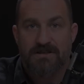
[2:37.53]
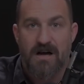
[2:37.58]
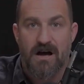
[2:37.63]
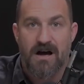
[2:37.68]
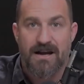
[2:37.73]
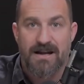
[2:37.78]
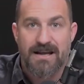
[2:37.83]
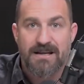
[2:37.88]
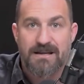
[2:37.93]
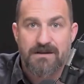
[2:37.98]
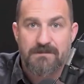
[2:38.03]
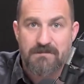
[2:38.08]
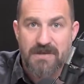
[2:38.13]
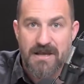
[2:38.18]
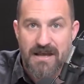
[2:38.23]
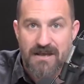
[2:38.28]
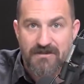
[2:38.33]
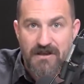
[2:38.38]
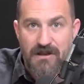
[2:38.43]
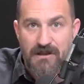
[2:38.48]
Tonic
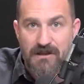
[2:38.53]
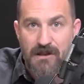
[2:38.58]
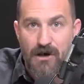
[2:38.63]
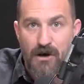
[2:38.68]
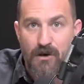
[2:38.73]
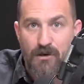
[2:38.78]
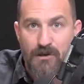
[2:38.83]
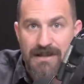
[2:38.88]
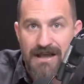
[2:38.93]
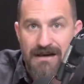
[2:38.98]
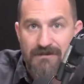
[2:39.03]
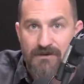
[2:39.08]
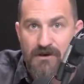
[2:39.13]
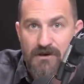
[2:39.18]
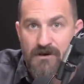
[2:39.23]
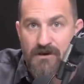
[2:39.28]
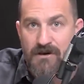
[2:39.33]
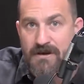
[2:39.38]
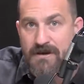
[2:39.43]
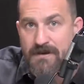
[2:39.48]
being the low
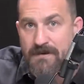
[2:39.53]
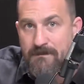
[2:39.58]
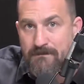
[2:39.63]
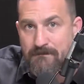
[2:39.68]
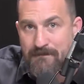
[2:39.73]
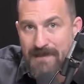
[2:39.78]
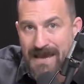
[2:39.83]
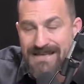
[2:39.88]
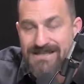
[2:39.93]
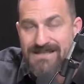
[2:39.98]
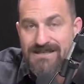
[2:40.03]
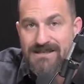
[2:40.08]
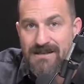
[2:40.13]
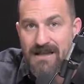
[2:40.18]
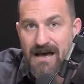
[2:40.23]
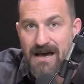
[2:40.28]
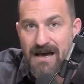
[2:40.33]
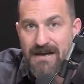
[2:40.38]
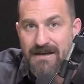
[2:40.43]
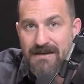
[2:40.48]
level
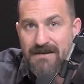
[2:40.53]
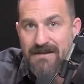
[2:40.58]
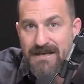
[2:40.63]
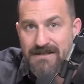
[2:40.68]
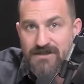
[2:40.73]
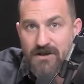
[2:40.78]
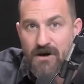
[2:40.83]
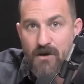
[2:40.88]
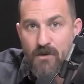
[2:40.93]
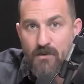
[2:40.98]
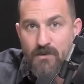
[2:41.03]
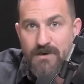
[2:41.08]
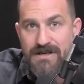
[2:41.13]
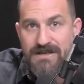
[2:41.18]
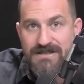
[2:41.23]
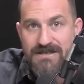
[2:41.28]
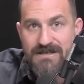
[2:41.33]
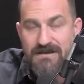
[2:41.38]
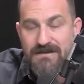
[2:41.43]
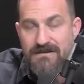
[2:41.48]
baseline that's
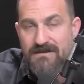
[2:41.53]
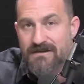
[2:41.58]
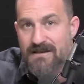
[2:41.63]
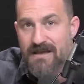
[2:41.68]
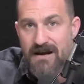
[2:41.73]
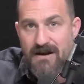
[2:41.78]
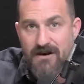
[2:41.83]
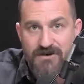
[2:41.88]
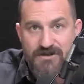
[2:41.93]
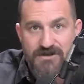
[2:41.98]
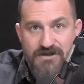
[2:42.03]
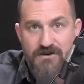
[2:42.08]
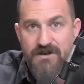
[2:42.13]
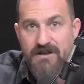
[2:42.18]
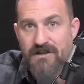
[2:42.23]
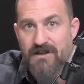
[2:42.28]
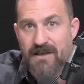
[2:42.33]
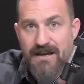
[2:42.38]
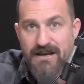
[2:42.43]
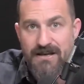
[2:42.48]
always there
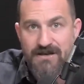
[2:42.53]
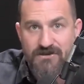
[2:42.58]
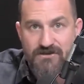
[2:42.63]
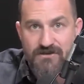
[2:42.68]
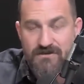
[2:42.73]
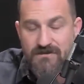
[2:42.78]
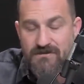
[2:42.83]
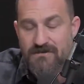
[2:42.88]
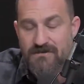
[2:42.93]
circulating,